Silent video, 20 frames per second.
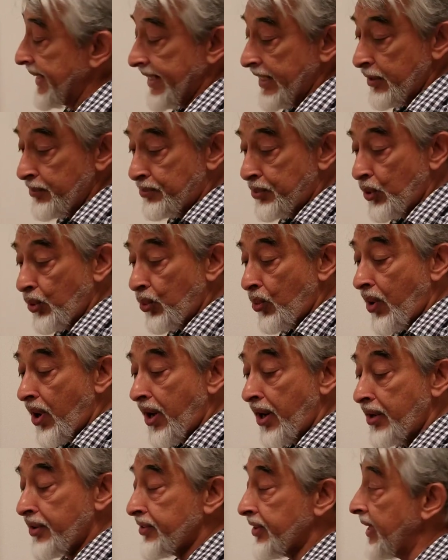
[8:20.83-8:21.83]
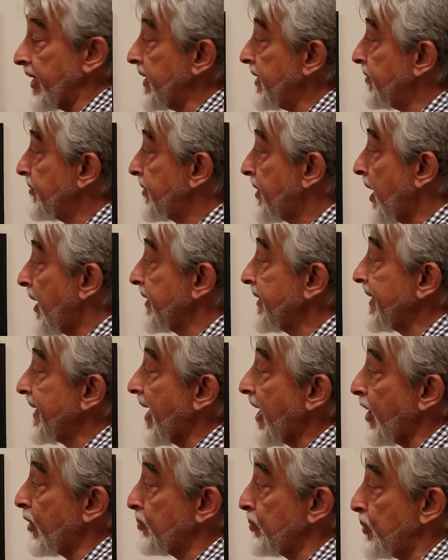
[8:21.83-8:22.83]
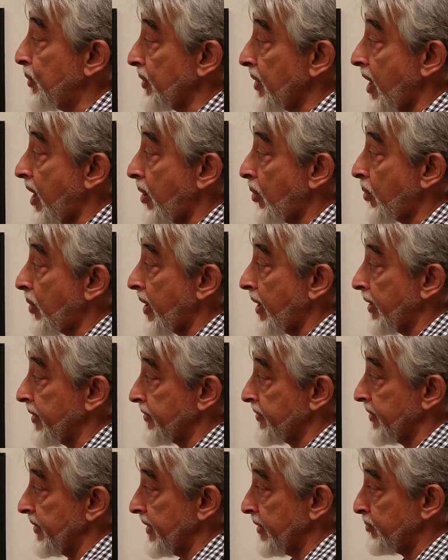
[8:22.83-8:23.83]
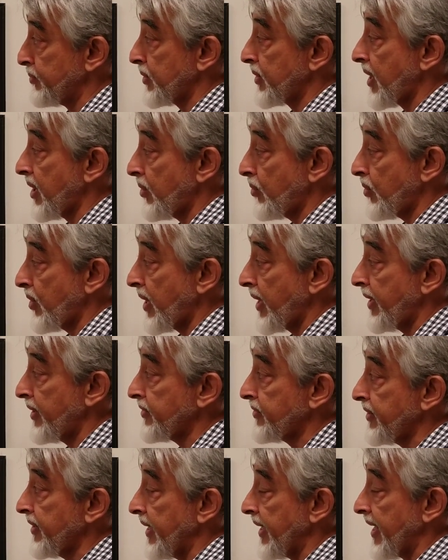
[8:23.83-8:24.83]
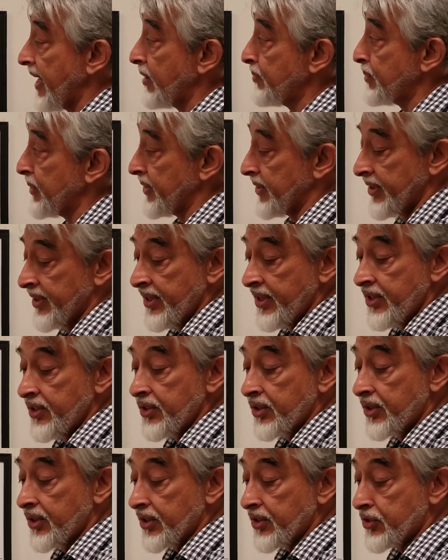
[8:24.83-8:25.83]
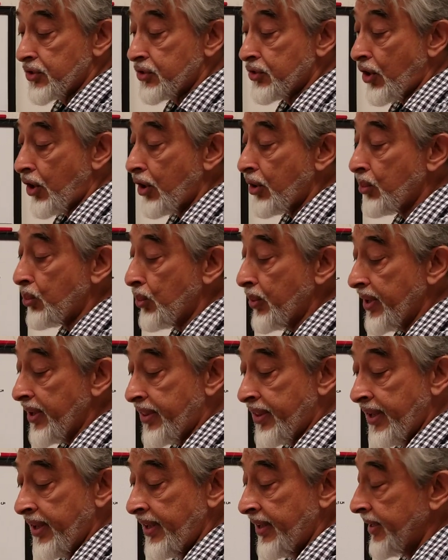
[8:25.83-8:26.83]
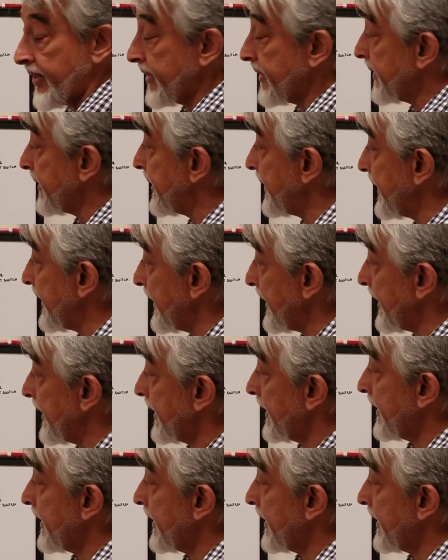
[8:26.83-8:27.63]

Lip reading: input wires and you've got the output hot wires. So input hot wires and output. You're going to start with the